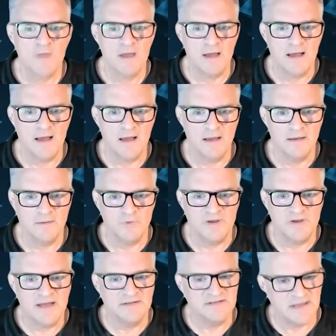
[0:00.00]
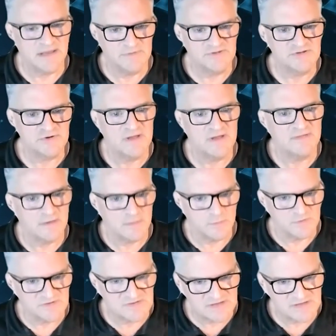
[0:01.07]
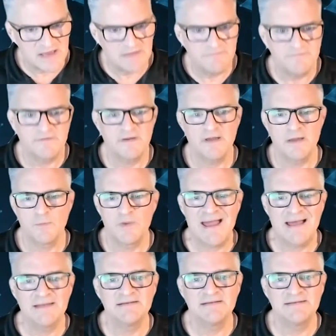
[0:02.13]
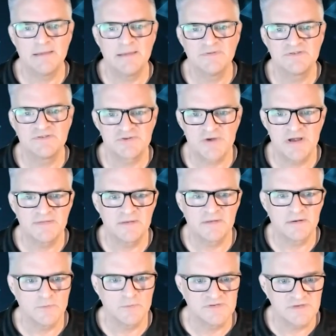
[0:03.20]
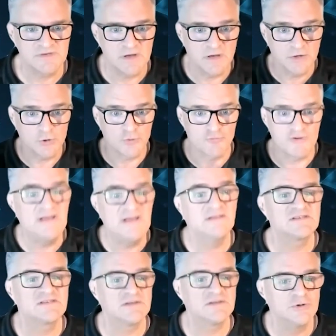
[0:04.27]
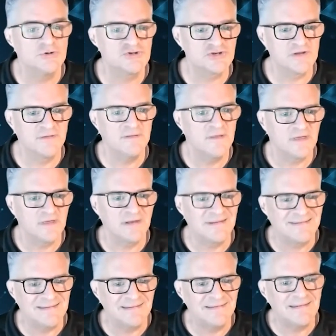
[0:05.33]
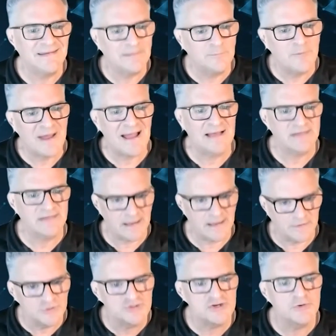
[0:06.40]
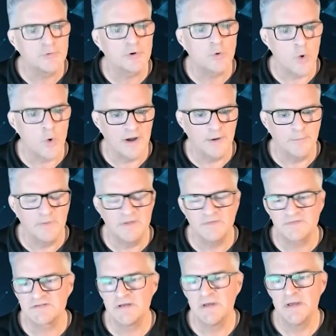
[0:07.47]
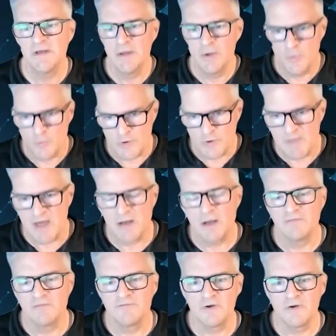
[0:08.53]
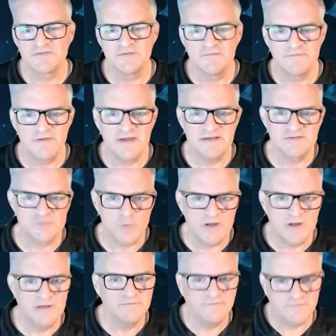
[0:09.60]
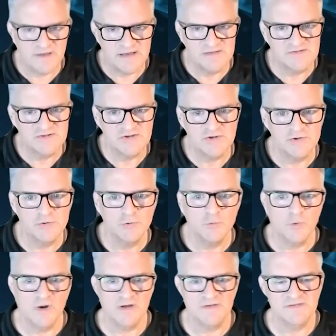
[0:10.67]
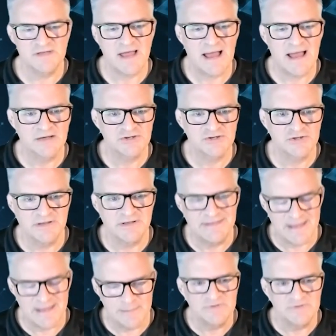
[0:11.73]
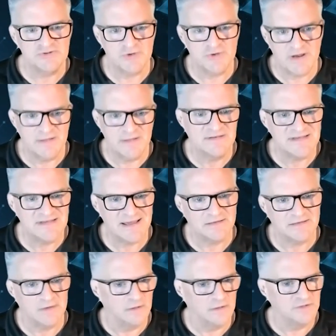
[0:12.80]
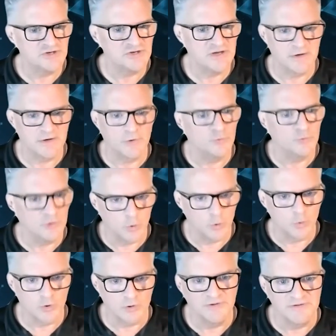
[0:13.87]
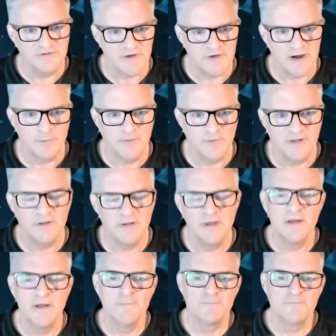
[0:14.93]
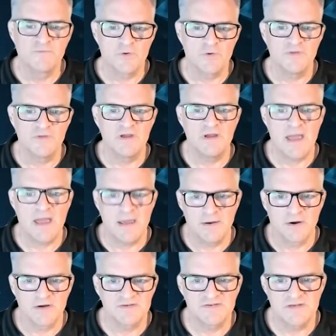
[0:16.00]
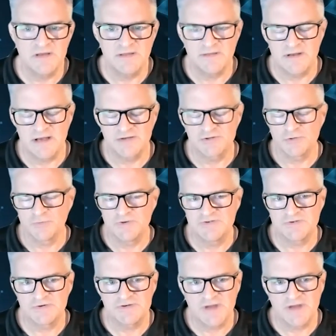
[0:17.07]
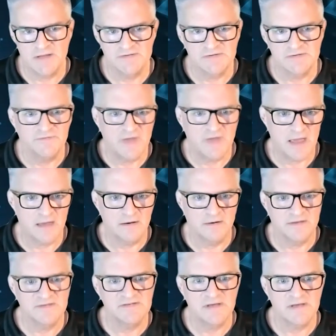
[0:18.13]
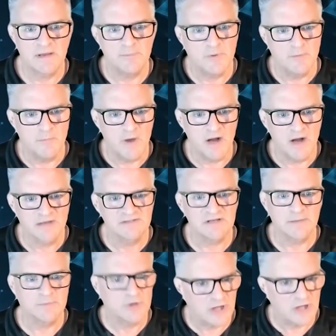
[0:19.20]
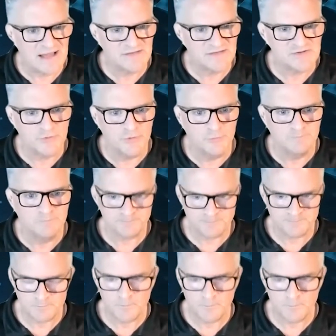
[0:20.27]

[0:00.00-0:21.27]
Uh, we had to demonstrate that it was safe, and we had to demonstrate that it was a green solution, that it didn't impact energy requirements. We met all of those in phase one. Phase two was actually demonstrating the technology in a real world environment so the NRC, the National Research Council of Canada, set up a mocked up classroom